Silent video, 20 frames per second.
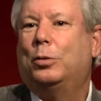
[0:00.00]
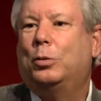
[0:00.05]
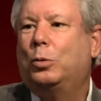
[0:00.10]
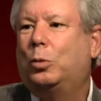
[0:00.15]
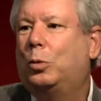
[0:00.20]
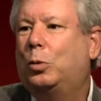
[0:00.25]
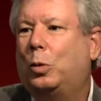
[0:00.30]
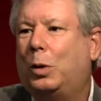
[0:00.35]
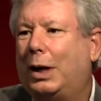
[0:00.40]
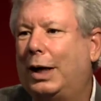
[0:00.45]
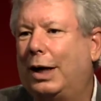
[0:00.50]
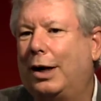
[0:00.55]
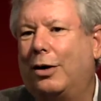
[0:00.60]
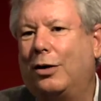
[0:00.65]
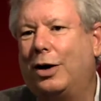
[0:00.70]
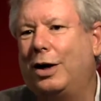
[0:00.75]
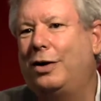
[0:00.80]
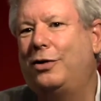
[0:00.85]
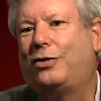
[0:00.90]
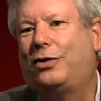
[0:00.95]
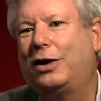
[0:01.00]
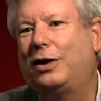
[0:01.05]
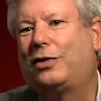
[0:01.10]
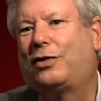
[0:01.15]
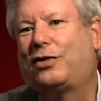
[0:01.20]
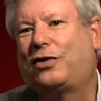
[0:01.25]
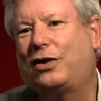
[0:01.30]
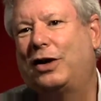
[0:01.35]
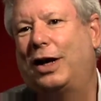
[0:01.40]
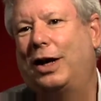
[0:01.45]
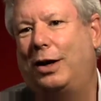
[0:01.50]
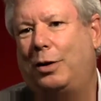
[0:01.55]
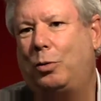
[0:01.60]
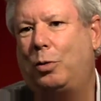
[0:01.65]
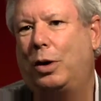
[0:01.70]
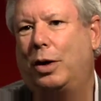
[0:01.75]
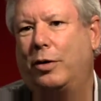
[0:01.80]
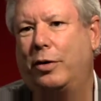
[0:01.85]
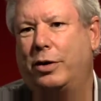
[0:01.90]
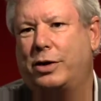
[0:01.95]
Where is it said,
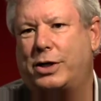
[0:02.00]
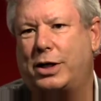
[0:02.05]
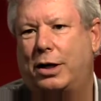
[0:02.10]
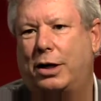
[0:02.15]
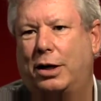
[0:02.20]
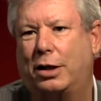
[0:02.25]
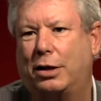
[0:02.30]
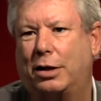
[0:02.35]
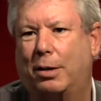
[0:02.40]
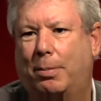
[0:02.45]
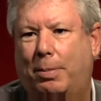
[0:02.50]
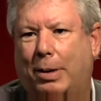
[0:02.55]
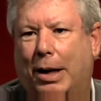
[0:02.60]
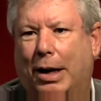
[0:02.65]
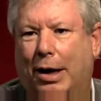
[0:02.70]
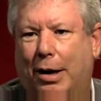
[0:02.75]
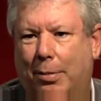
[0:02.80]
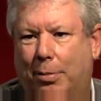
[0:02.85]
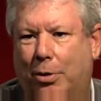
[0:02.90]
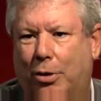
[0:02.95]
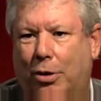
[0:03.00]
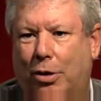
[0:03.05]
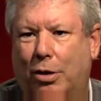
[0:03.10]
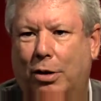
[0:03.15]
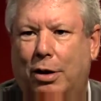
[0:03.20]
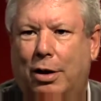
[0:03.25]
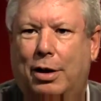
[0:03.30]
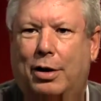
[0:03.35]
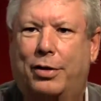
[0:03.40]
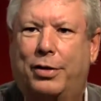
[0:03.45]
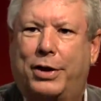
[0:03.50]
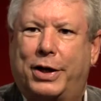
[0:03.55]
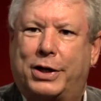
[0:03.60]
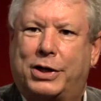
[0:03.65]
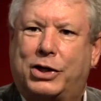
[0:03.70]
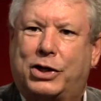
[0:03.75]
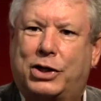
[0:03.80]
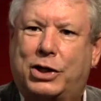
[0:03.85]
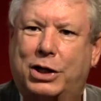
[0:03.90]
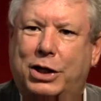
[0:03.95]
where is it in the Bible that
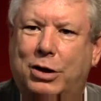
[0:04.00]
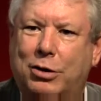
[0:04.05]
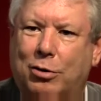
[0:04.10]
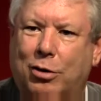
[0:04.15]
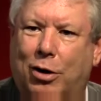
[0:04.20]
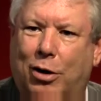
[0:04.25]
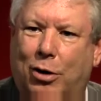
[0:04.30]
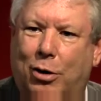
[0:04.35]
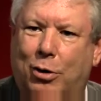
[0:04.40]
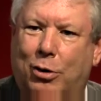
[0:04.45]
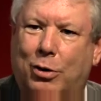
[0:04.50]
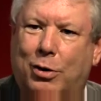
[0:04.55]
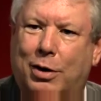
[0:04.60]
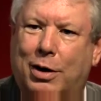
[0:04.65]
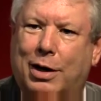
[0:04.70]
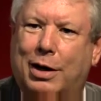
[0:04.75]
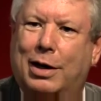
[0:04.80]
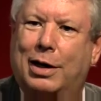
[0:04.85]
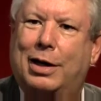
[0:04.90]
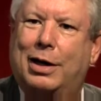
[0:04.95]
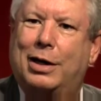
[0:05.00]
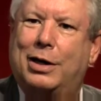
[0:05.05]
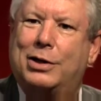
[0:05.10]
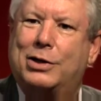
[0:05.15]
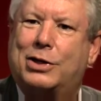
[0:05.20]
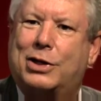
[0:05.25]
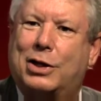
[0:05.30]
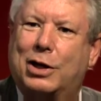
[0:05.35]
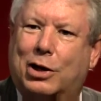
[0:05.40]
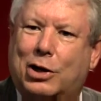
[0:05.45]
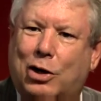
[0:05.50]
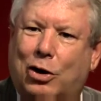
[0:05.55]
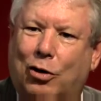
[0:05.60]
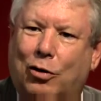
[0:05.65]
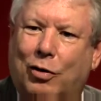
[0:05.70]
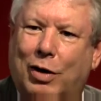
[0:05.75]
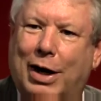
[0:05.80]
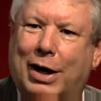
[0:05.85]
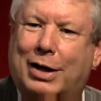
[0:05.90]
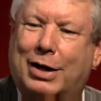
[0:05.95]
0 is the
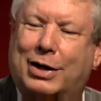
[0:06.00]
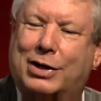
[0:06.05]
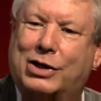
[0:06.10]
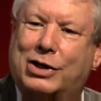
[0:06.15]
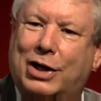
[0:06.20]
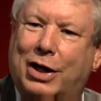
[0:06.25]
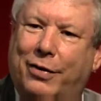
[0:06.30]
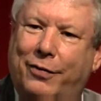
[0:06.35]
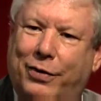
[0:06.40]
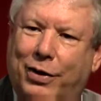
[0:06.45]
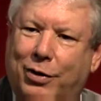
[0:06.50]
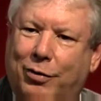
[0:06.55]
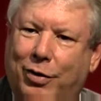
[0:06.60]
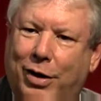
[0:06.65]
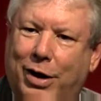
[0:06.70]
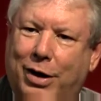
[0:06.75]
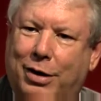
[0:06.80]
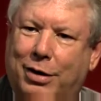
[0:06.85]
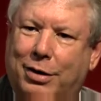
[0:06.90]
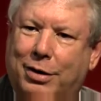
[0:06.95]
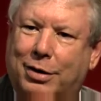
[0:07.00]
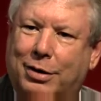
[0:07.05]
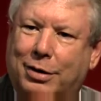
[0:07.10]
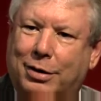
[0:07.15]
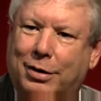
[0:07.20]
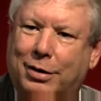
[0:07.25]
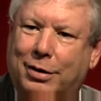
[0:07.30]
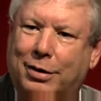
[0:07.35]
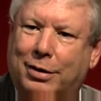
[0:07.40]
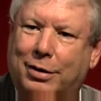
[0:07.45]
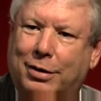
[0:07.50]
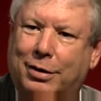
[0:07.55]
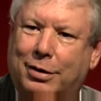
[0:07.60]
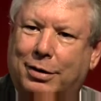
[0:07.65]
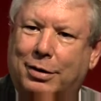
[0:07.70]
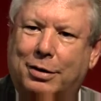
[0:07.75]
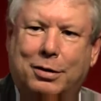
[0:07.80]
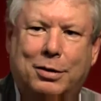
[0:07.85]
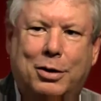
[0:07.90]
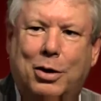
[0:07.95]
correct saving rate?
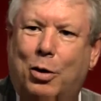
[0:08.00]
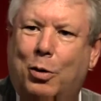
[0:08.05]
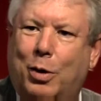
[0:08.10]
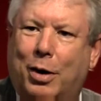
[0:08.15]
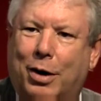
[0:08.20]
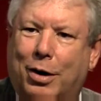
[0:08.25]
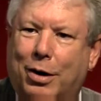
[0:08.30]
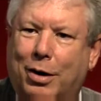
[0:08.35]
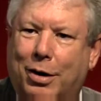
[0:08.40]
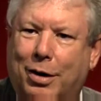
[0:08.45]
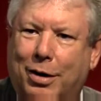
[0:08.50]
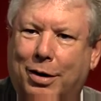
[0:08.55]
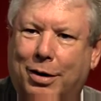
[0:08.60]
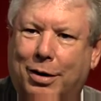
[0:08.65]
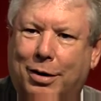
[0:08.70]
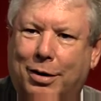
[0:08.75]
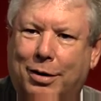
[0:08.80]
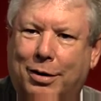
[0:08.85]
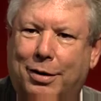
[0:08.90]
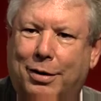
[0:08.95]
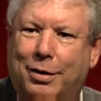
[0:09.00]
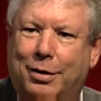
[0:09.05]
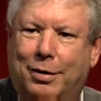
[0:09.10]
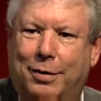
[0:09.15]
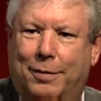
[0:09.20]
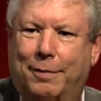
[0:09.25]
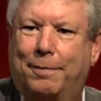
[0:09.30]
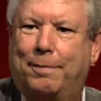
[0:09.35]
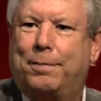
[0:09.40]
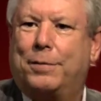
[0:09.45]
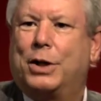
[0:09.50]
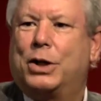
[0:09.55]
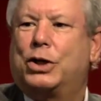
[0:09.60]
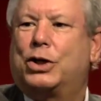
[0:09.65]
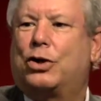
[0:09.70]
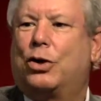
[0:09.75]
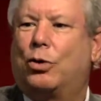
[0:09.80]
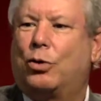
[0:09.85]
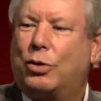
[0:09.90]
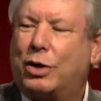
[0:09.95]
Nowhere.
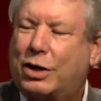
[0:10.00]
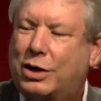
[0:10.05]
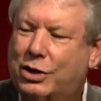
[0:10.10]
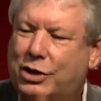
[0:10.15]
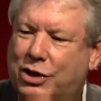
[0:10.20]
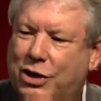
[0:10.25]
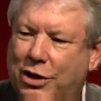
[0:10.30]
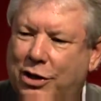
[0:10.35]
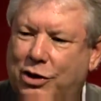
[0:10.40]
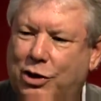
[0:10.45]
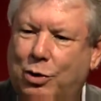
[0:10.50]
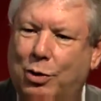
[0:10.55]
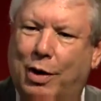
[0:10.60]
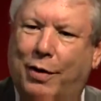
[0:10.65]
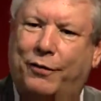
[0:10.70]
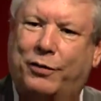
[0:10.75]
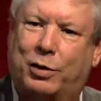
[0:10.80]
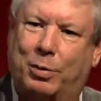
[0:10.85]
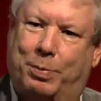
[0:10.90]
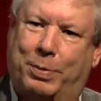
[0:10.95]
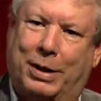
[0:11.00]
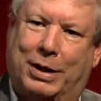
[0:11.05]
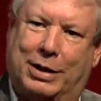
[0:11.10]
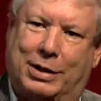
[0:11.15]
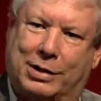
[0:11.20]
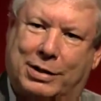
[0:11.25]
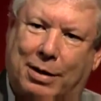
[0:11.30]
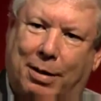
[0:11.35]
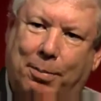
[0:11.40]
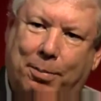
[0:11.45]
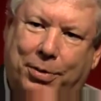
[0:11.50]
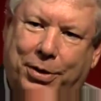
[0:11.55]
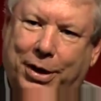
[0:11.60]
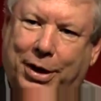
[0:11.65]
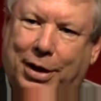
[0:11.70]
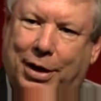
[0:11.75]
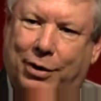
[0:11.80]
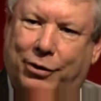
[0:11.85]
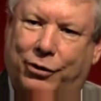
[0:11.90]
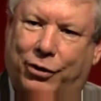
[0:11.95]
So since you have to pick
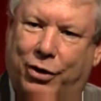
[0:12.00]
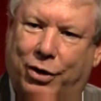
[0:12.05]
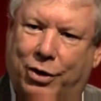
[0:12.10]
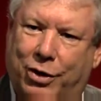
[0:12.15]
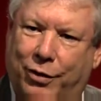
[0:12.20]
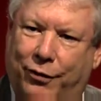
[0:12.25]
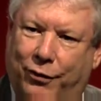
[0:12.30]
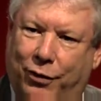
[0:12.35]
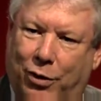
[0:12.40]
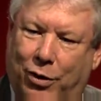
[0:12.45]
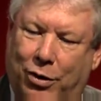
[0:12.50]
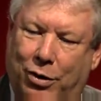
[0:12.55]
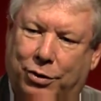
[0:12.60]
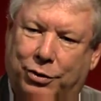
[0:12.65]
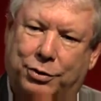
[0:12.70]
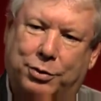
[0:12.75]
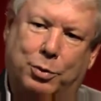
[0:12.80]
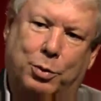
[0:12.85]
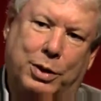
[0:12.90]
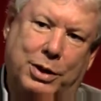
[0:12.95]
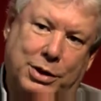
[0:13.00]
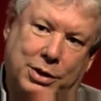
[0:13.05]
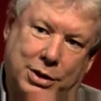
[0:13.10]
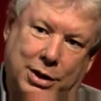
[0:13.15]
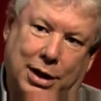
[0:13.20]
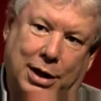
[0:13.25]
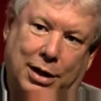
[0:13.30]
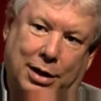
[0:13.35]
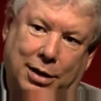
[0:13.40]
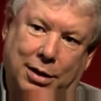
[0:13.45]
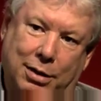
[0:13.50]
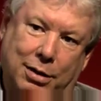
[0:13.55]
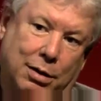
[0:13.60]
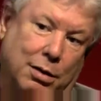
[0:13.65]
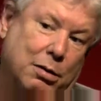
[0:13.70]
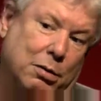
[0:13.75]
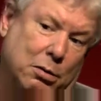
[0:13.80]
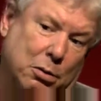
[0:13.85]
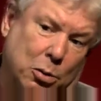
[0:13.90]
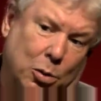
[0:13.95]
something as the default, we say,
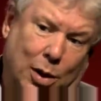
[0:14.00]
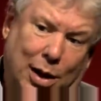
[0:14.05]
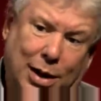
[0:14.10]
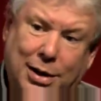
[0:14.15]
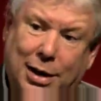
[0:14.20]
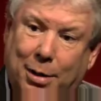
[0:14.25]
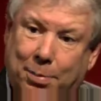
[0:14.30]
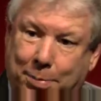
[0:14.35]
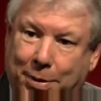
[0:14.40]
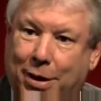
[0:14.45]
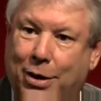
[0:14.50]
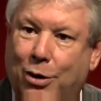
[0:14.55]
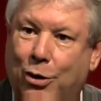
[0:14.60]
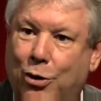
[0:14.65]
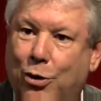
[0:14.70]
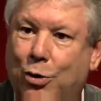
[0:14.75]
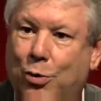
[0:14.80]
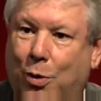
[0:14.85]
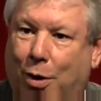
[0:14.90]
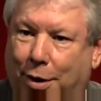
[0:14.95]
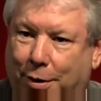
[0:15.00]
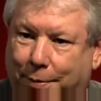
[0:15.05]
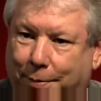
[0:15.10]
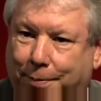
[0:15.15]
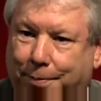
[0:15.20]
why not pick a good one?